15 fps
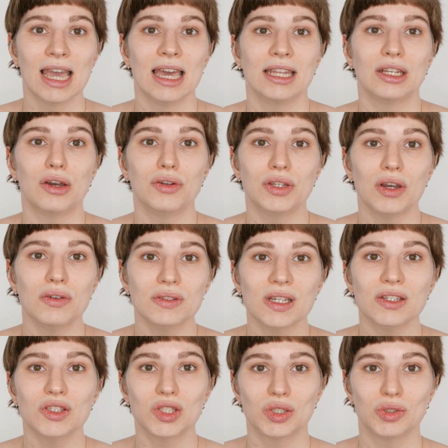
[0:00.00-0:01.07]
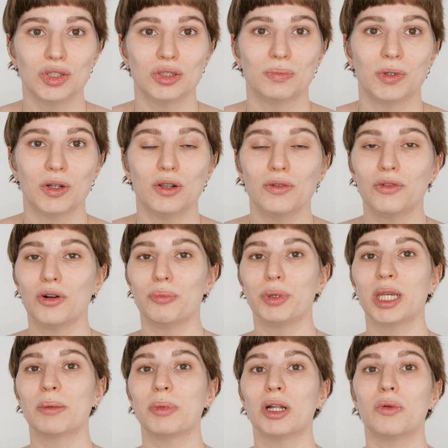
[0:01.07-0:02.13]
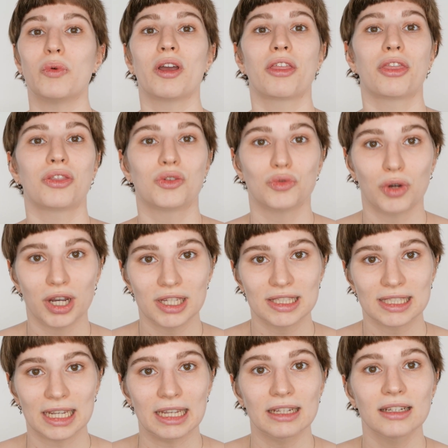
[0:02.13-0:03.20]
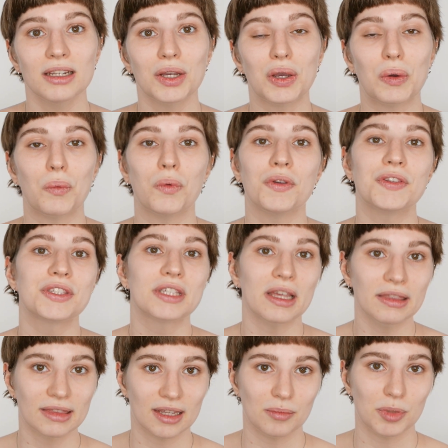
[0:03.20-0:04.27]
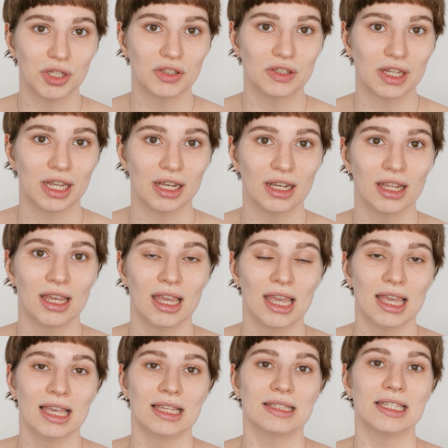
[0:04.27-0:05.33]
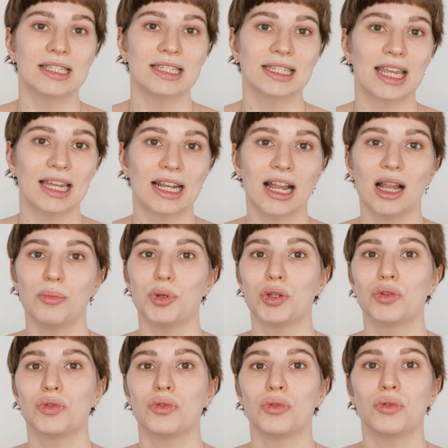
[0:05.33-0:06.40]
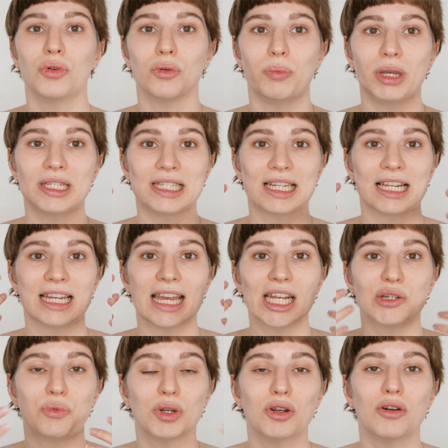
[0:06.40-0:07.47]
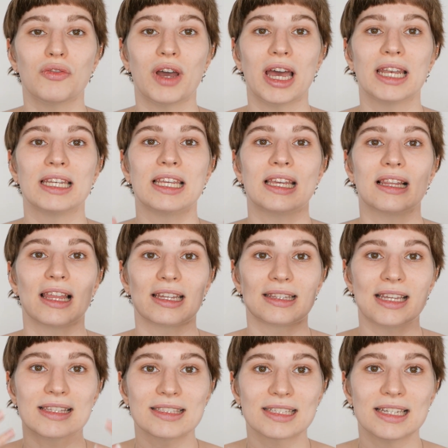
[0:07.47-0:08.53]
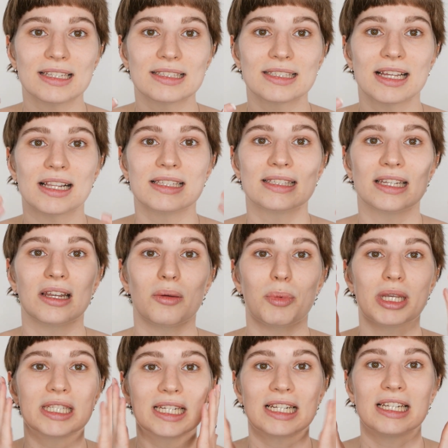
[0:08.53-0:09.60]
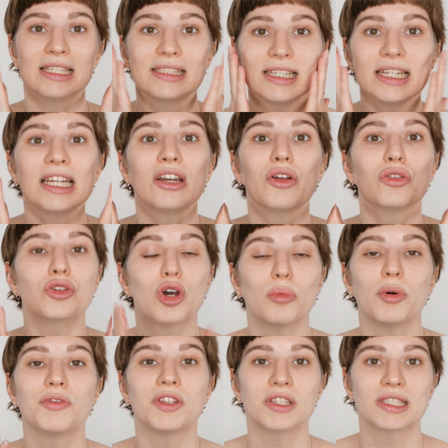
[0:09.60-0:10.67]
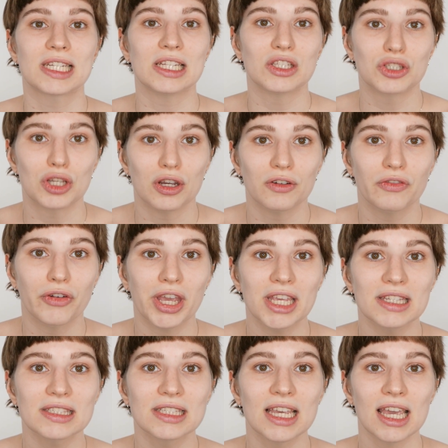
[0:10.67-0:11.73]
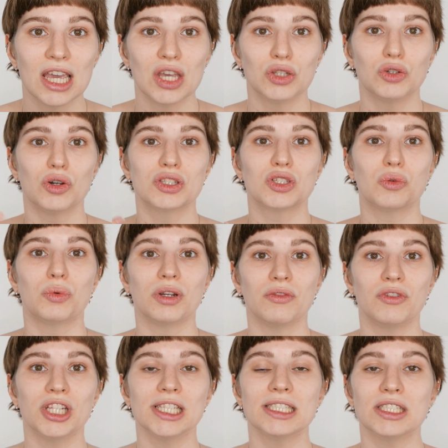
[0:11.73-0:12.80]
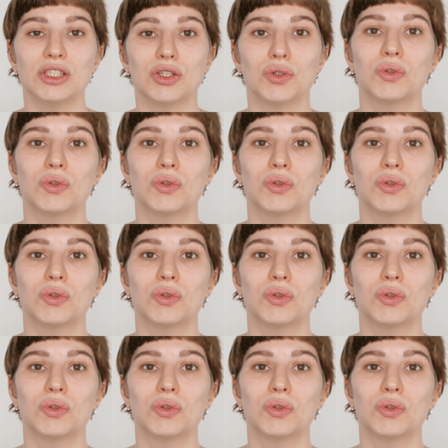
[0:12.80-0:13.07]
Now those are suitable for people with dry skin, with sun damaged skin since it can help you to basically get rid of any like dead skin cells that are basically sitting on top of the skin surface to also reveal the new